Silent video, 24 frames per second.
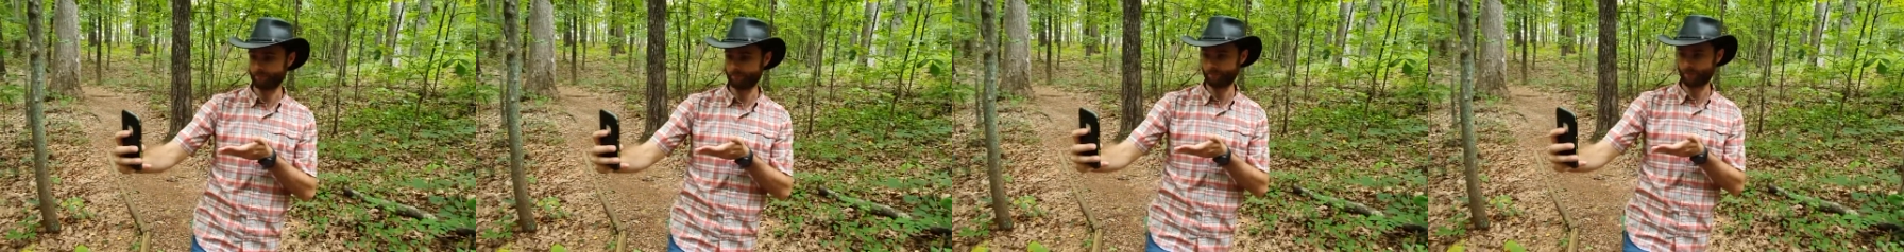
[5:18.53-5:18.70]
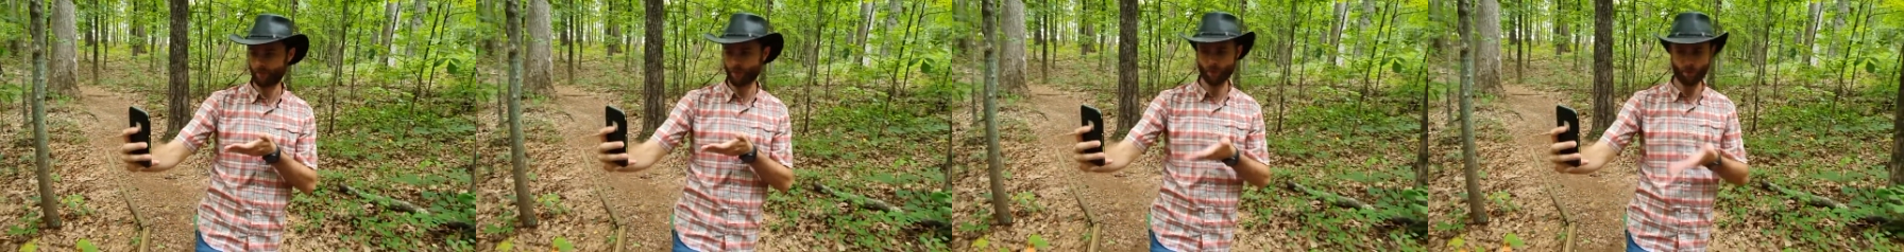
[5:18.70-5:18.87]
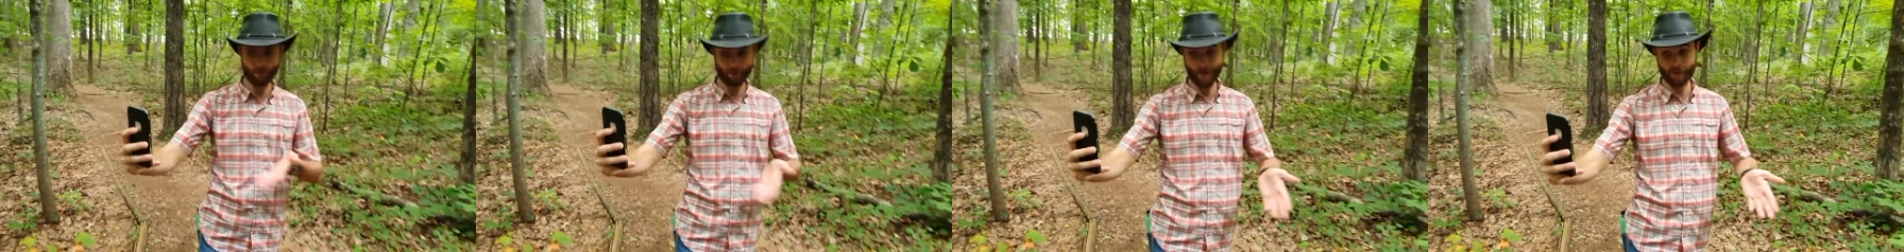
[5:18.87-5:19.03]

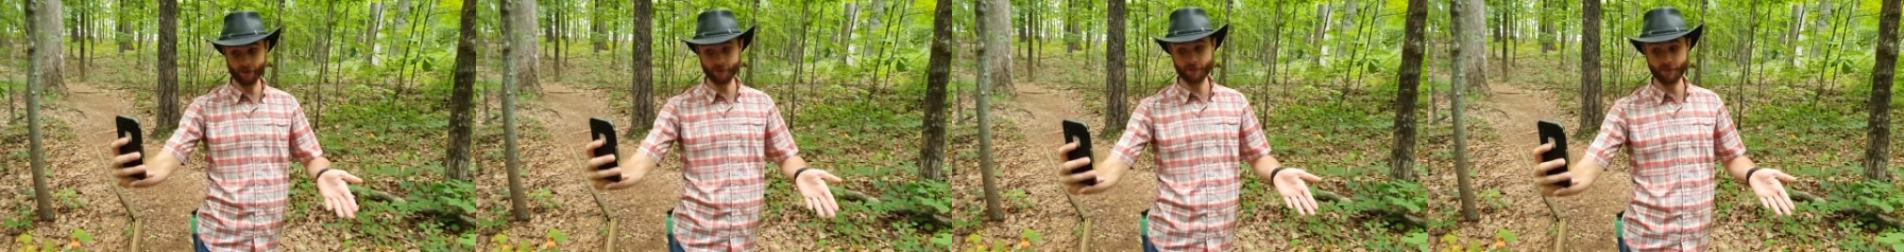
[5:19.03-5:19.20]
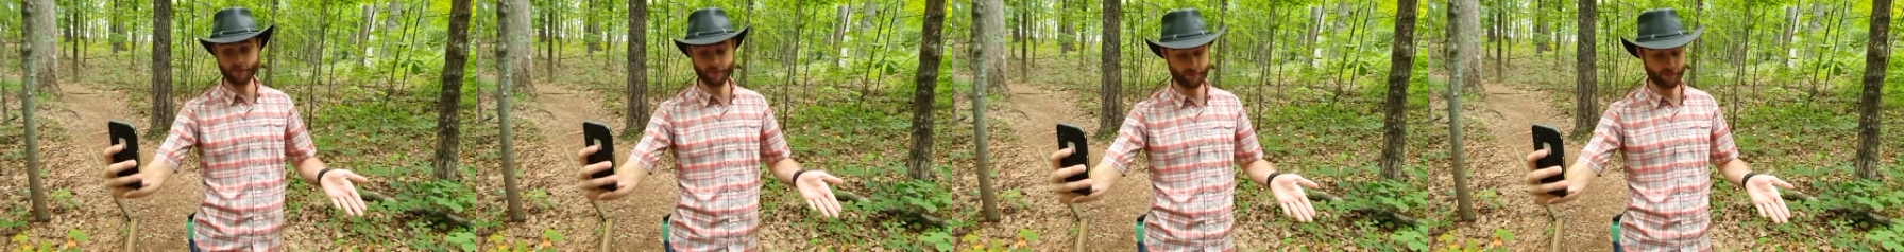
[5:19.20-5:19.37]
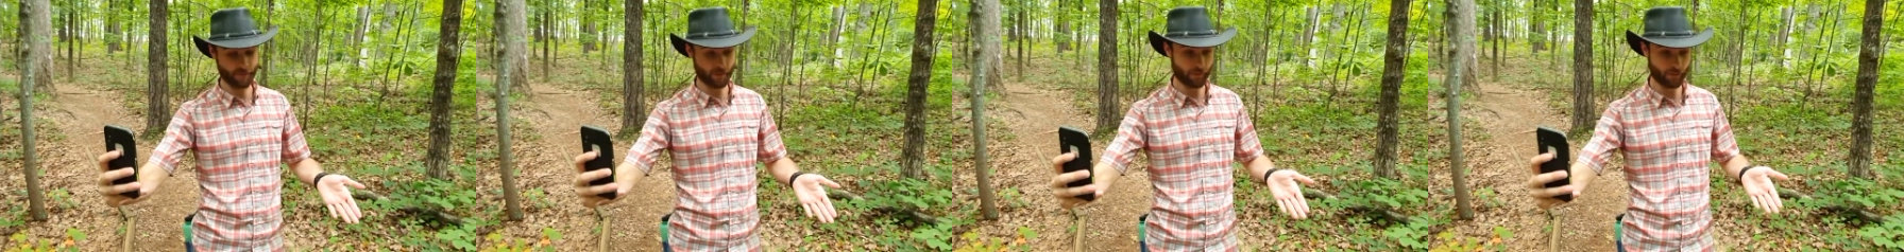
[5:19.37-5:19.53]
You'd imagine
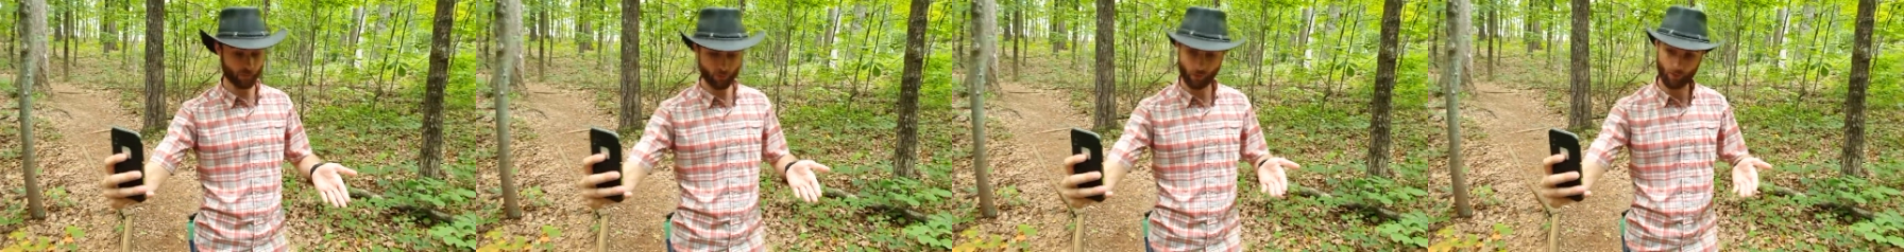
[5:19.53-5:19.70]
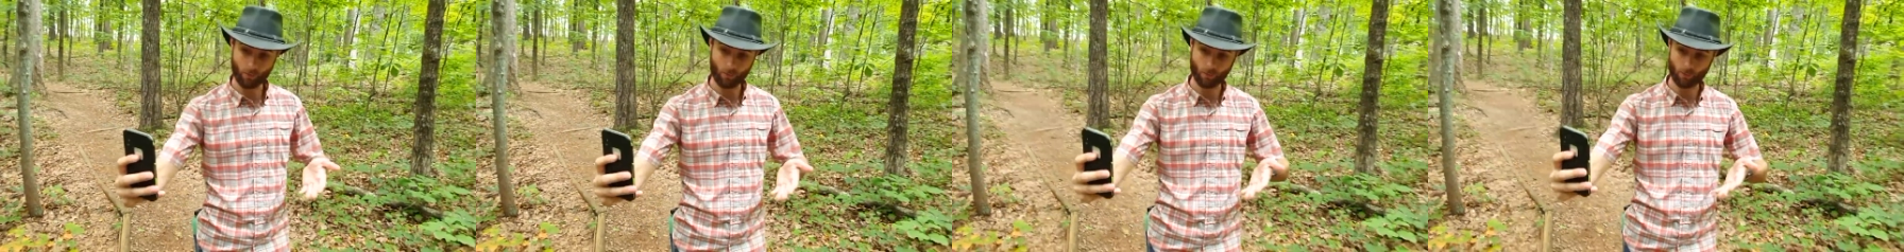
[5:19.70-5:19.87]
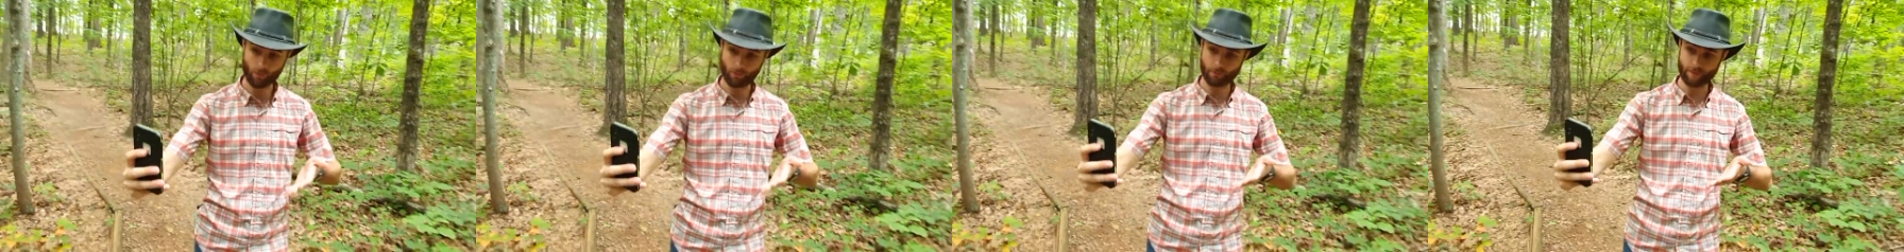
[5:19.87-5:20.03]
it's a Creek
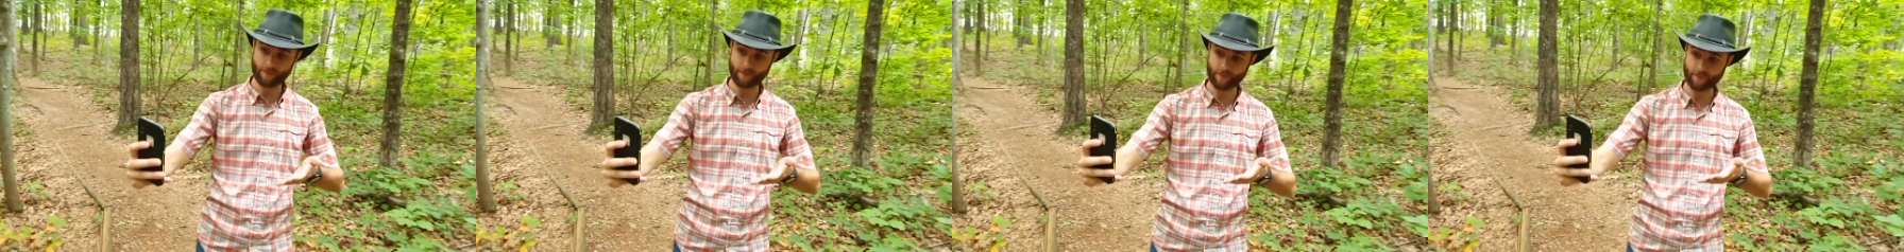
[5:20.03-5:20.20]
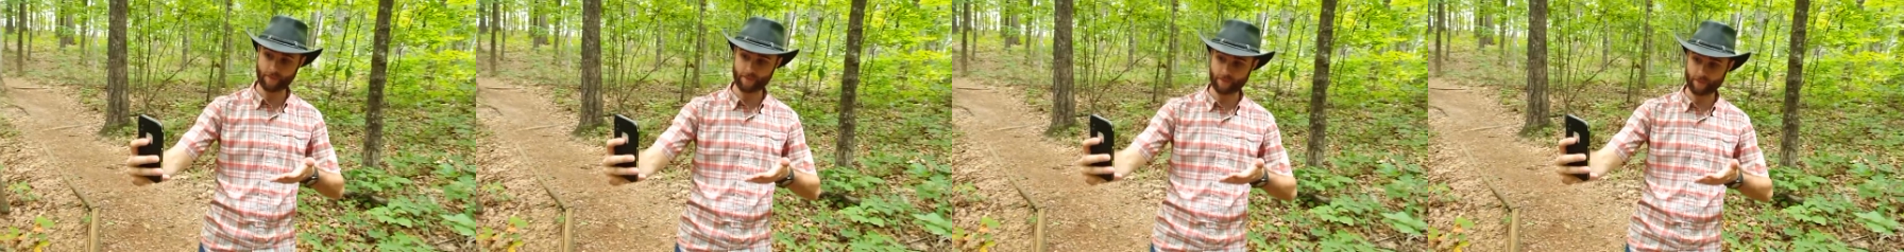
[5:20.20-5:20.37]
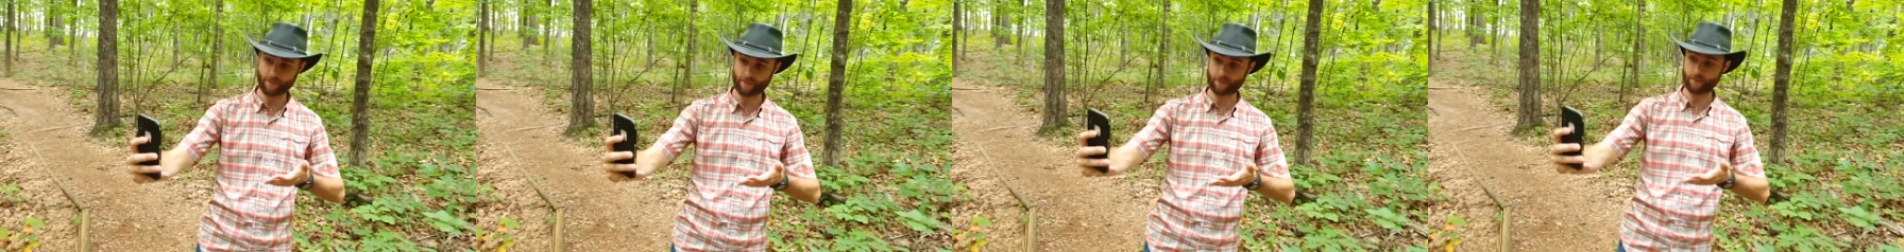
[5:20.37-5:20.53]
word,
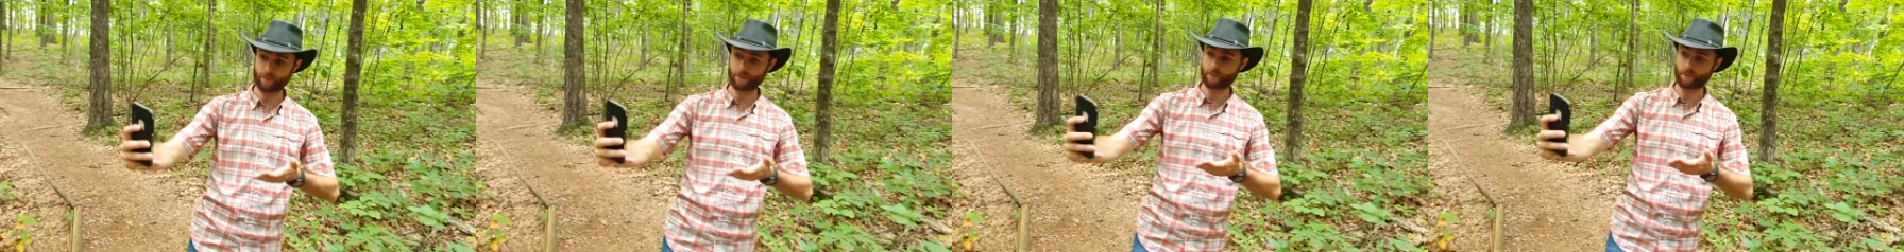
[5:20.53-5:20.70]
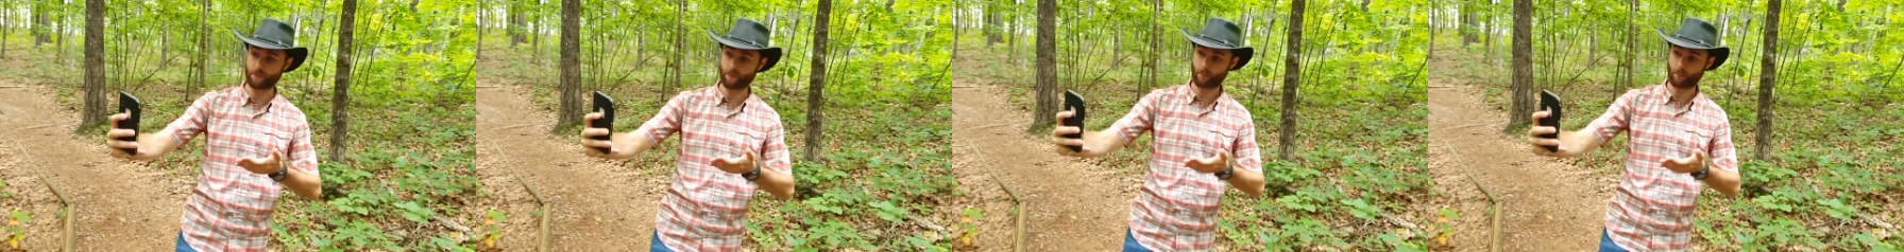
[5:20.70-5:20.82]
since this used